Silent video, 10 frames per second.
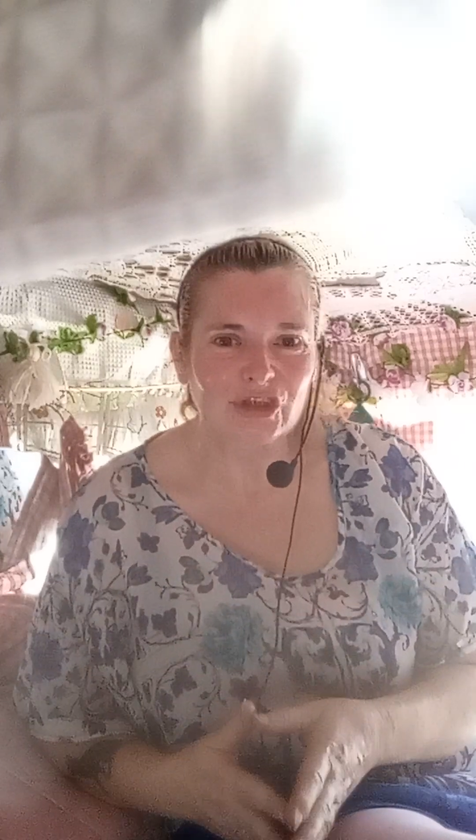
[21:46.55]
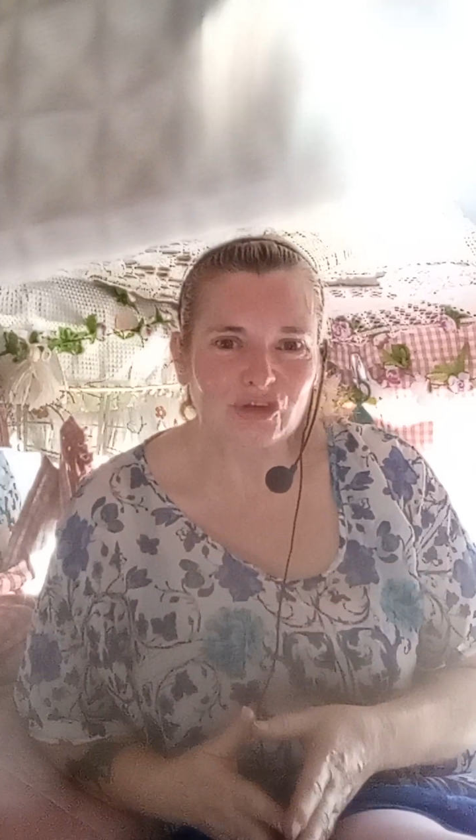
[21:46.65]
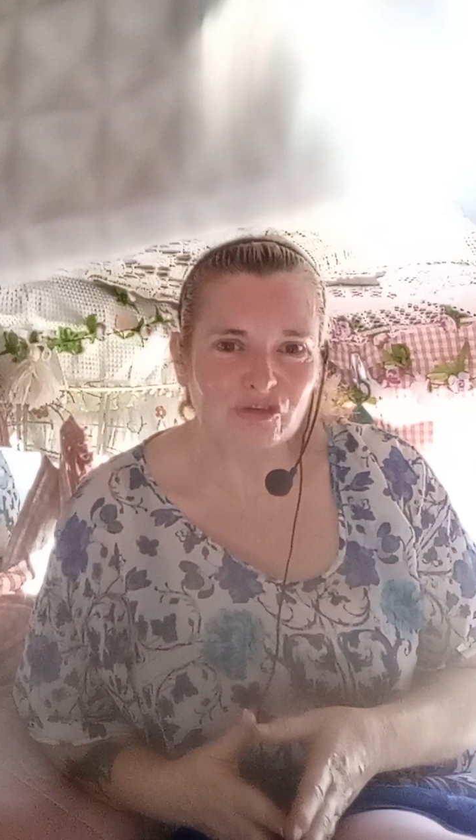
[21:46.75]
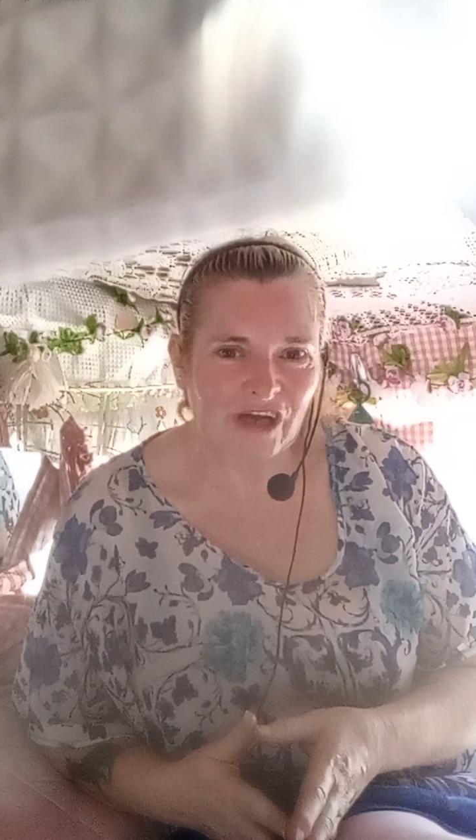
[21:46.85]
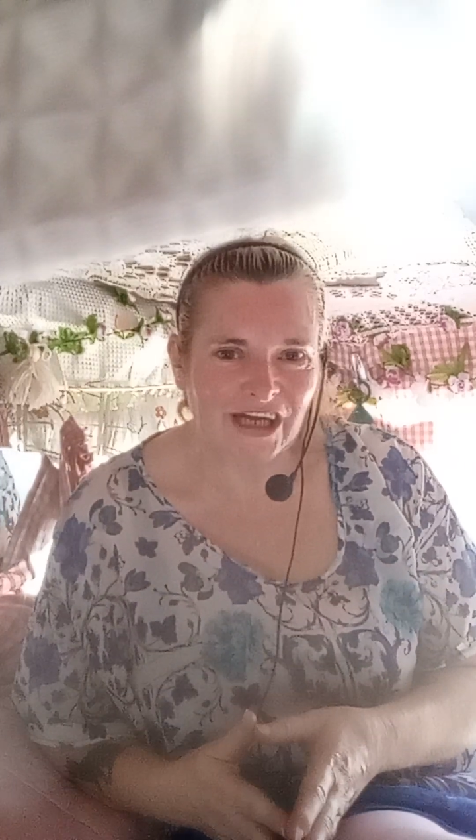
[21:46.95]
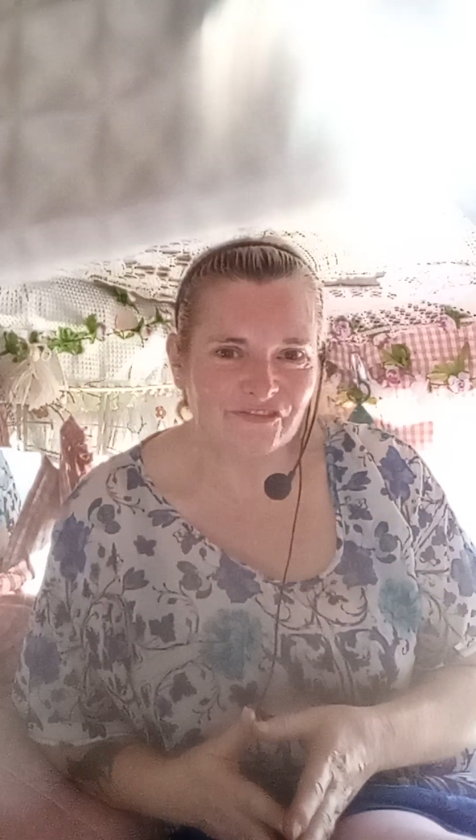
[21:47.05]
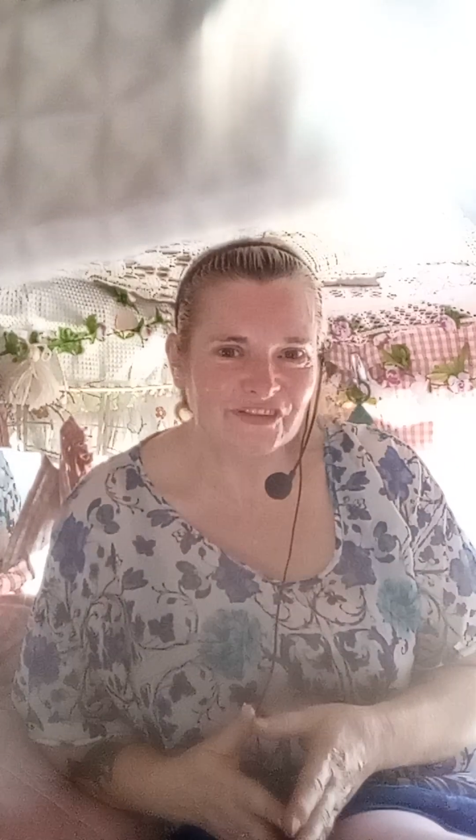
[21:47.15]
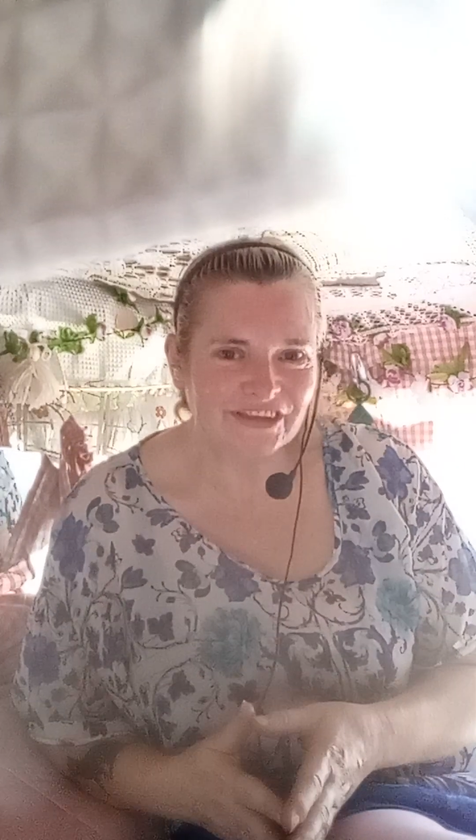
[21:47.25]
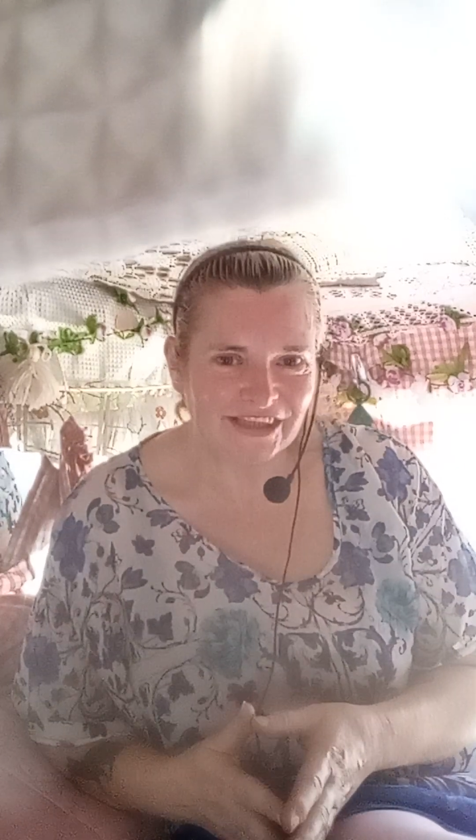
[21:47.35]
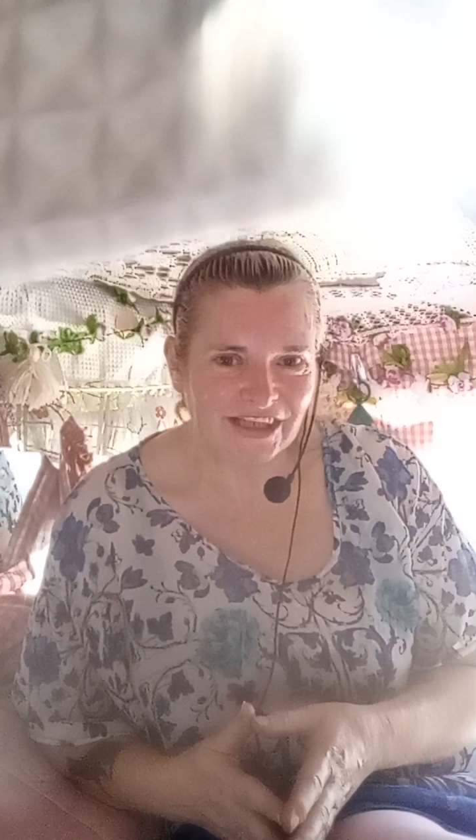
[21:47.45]
drive
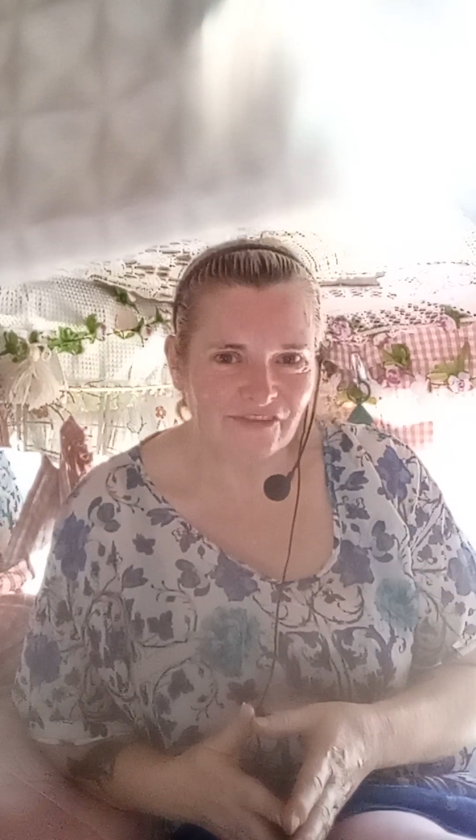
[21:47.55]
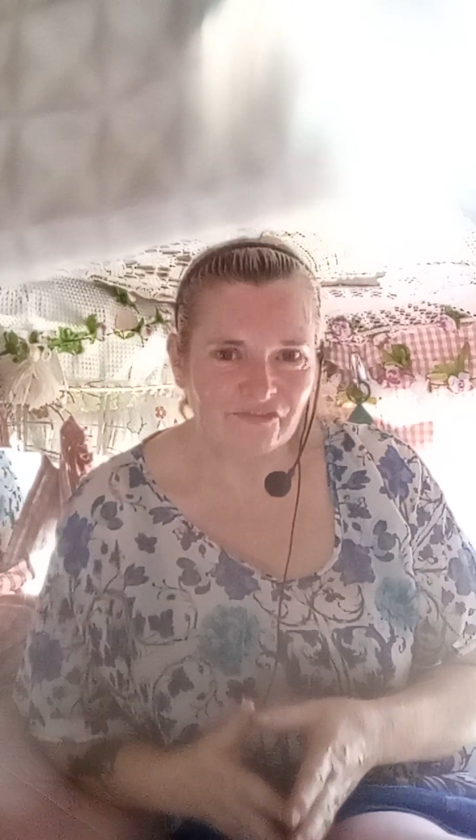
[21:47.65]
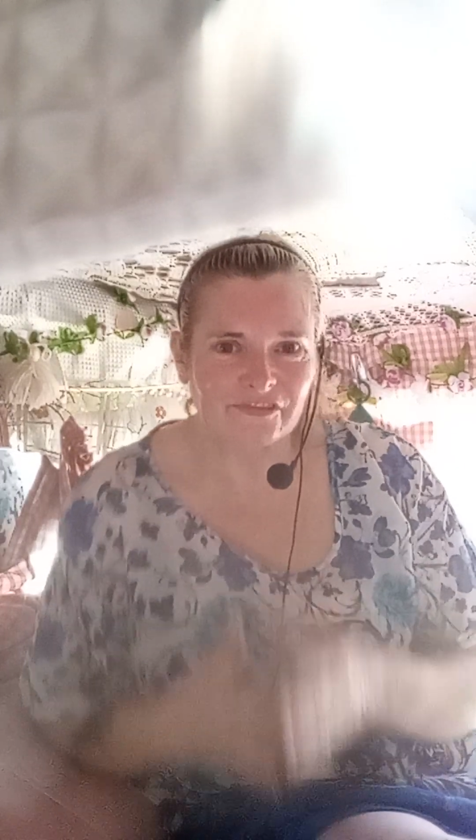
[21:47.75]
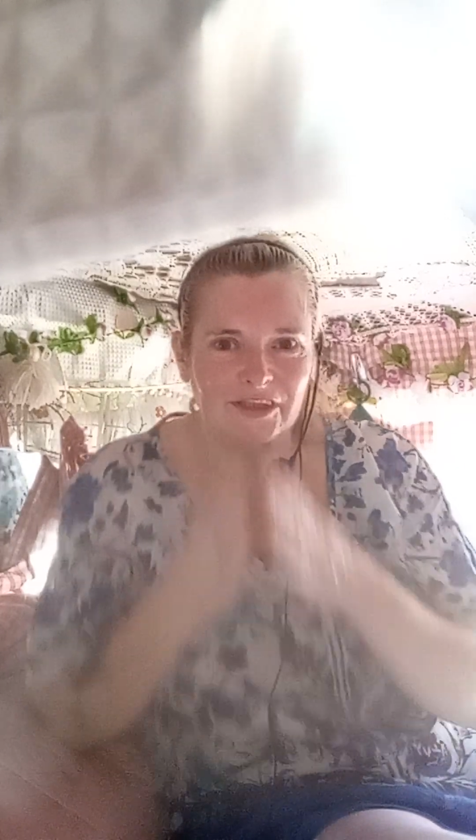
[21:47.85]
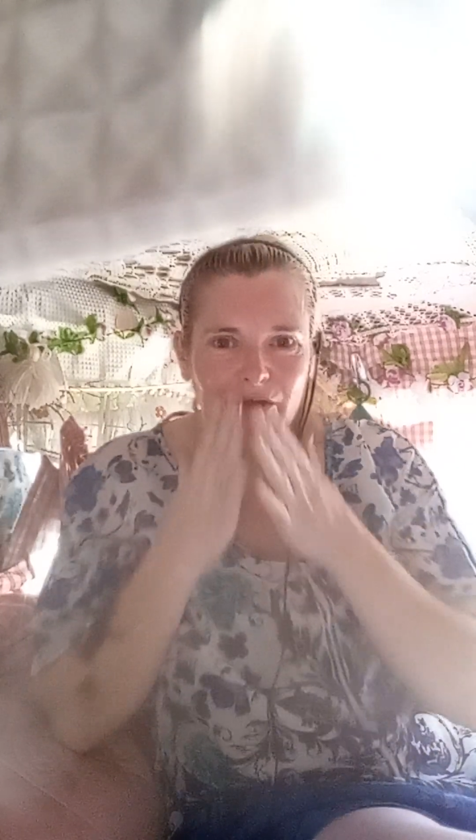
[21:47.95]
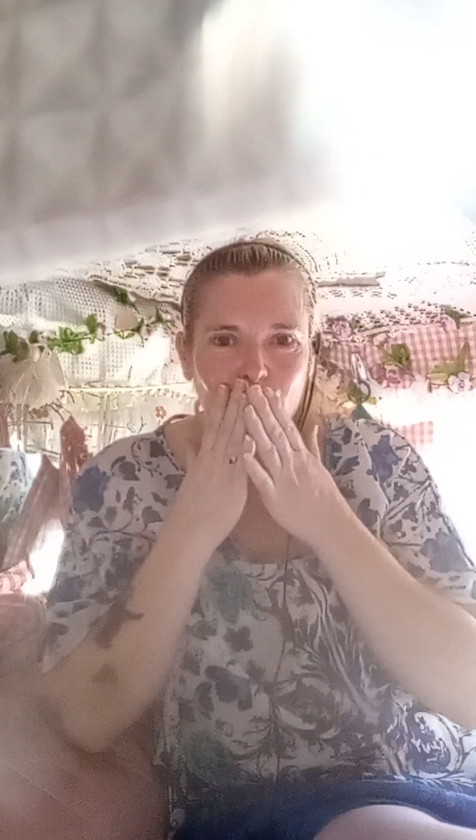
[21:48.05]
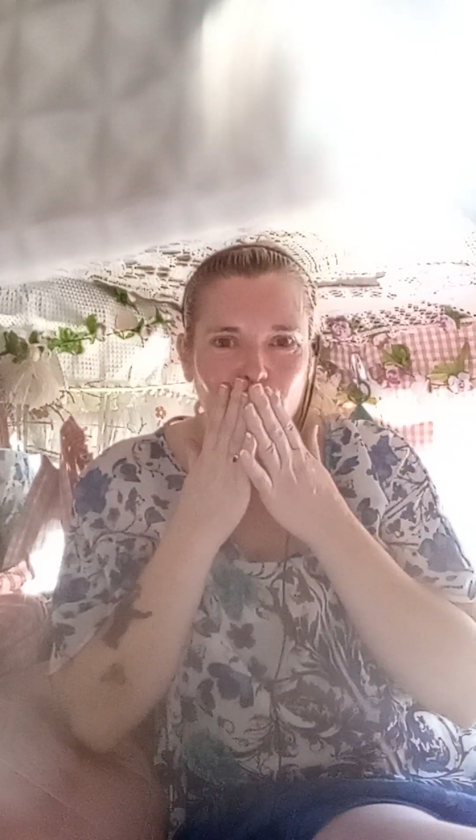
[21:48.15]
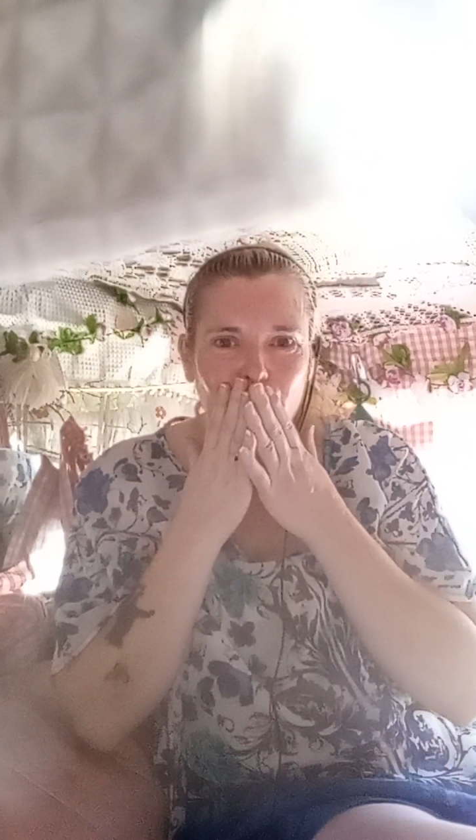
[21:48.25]
safely.